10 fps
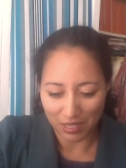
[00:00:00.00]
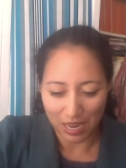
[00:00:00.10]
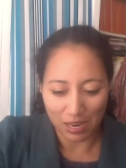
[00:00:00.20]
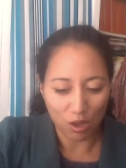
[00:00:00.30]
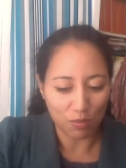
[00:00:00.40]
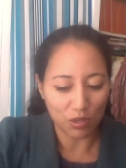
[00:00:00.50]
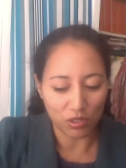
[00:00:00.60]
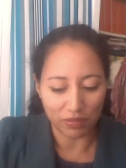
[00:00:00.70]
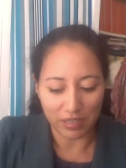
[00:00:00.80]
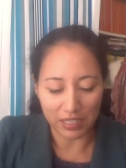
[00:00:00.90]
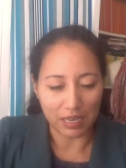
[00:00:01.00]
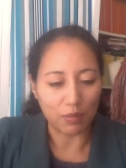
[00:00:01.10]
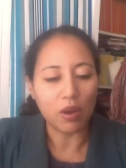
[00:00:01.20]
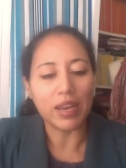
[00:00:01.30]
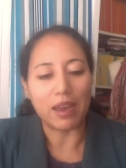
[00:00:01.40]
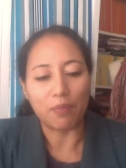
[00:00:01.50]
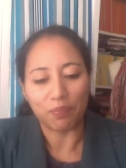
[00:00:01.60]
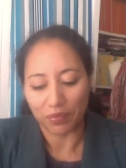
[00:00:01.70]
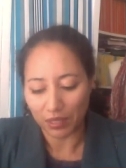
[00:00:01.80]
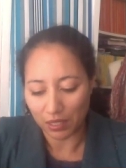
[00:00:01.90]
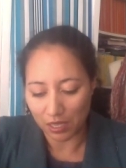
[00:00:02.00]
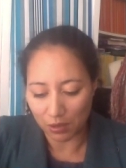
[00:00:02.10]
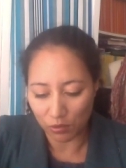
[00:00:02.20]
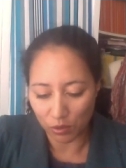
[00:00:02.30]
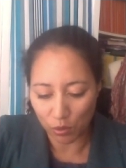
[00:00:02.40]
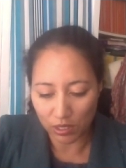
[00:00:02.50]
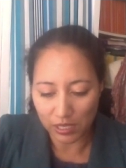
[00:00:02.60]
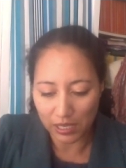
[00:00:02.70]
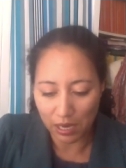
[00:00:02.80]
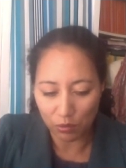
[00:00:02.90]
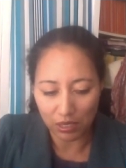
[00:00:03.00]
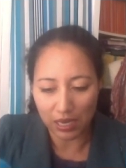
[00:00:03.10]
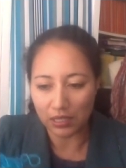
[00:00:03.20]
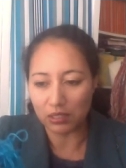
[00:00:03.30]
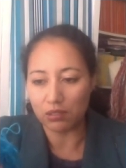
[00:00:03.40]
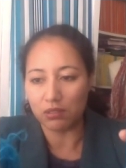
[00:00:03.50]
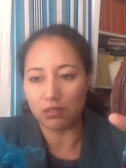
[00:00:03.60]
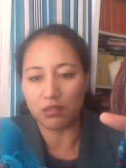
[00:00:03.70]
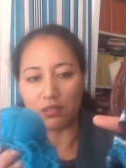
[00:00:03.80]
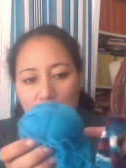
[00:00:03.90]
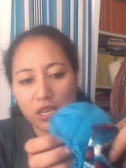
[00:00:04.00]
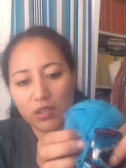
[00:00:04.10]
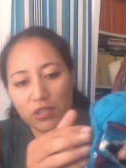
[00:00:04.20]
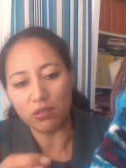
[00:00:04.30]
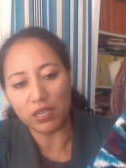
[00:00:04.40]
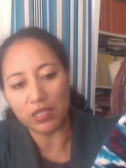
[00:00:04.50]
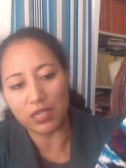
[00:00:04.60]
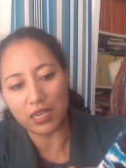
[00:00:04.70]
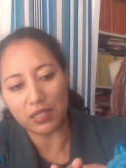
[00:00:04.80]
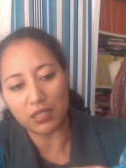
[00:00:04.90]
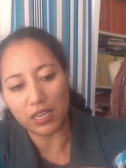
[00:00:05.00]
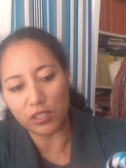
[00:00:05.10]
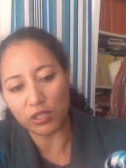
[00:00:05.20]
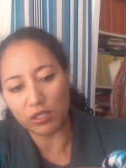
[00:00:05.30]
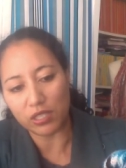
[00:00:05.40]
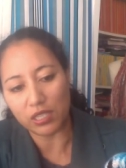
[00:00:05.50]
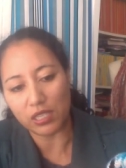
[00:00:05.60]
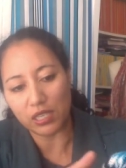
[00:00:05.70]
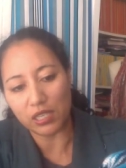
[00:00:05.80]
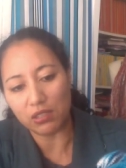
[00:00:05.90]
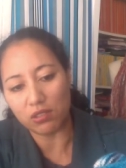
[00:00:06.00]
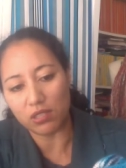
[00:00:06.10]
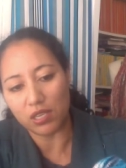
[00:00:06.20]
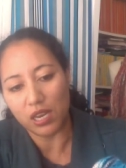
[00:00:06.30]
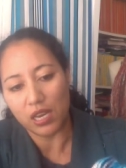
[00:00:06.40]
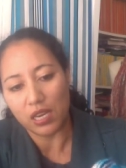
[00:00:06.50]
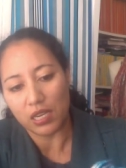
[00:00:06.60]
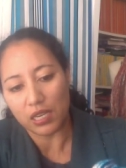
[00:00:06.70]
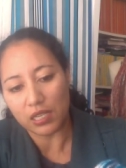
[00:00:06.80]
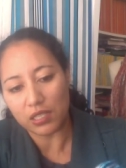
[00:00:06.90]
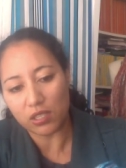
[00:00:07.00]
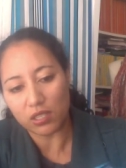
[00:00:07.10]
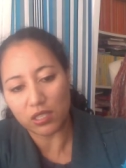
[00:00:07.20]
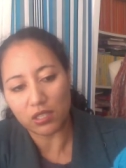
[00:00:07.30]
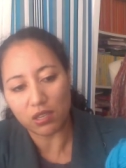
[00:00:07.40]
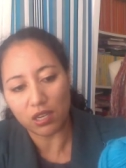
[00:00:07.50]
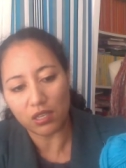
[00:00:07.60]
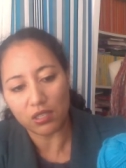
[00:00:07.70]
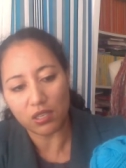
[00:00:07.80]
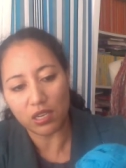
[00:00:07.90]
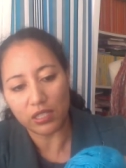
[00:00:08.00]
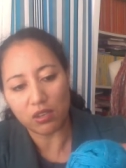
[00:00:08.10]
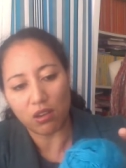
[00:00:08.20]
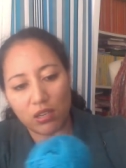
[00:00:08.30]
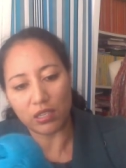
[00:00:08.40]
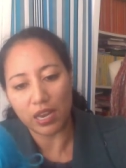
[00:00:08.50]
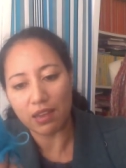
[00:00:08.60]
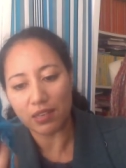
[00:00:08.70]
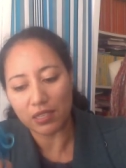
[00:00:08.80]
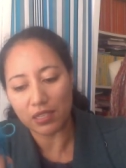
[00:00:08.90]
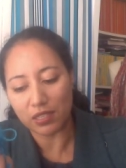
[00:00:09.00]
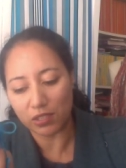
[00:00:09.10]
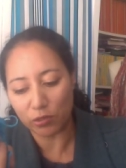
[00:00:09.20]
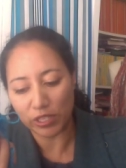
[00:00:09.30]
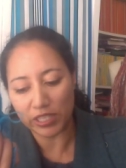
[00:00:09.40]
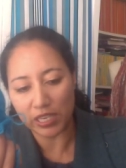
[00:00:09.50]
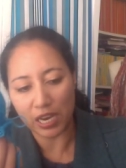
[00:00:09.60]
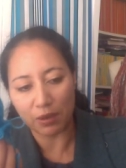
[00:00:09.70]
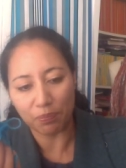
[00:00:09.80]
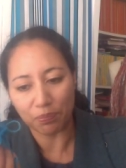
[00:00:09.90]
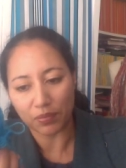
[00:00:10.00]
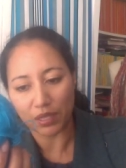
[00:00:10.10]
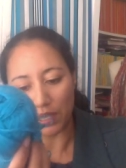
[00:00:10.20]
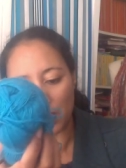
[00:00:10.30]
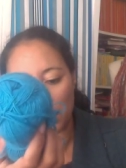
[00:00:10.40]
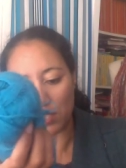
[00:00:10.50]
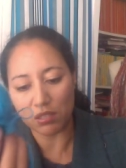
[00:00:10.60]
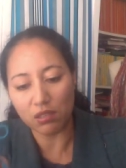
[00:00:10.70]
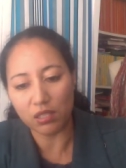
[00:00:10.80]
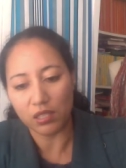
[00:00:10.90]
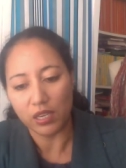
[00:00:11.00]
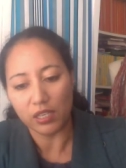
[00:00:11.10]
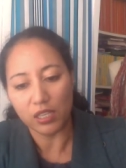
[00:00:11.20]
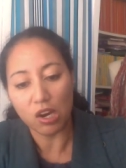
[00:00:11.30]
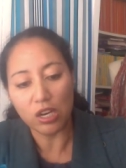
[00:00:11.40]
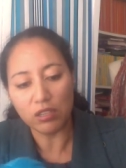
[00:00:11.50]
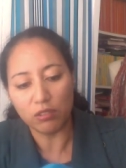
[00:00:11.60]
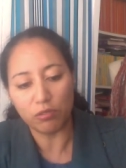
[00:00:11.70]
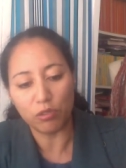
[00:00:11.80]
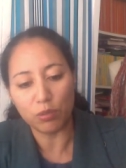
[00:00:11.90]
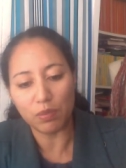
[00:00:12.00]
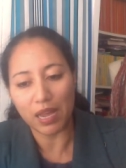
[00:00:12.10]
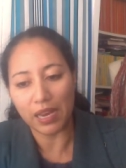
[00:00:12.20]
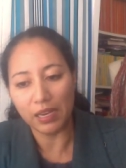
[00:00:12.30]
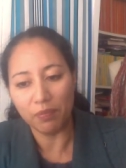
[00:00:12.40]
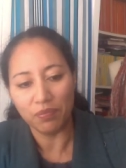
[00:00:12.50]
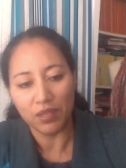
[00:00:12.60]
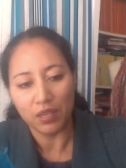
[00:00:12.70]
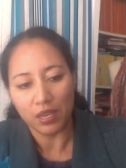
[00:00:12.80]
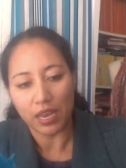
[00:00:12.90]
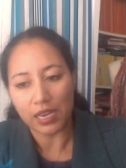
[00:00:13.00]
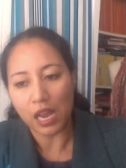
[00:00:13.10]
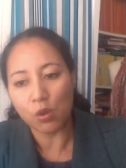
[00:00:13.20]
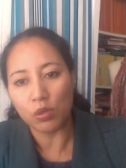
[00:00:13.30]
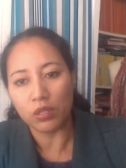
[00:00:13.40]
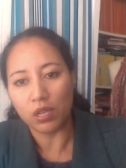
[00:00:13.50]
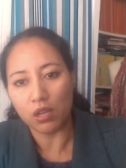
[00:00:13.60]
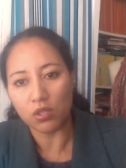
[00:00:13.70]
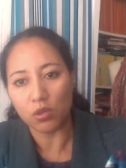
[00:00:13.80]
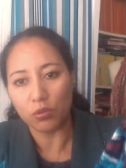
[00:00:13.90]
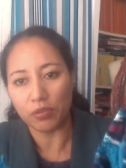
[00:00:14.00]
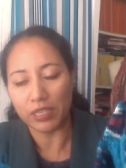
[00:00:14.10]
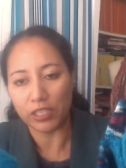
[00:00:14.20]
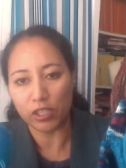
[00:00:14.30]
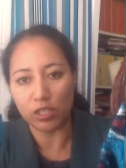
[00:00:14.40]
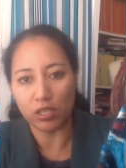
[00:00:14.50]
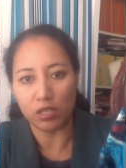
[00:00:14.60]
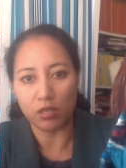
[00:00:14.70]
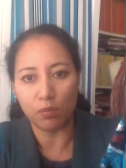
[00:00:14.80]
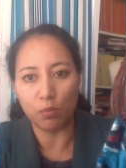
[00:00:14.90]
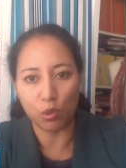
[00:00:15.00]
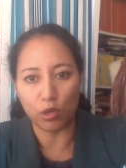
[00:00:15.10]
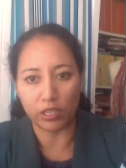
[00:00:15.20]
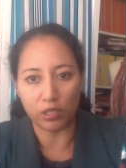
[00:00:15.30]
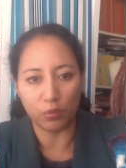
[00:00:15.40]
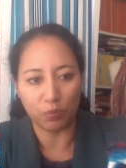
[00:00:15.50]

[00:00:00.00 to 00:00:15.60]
I almost finished them. Oh yeah, the one thing I would like to tell you is that, as you can see, the heels is just a solid color, and this is the Regia sock yarn 4-ply, and I will also finish the board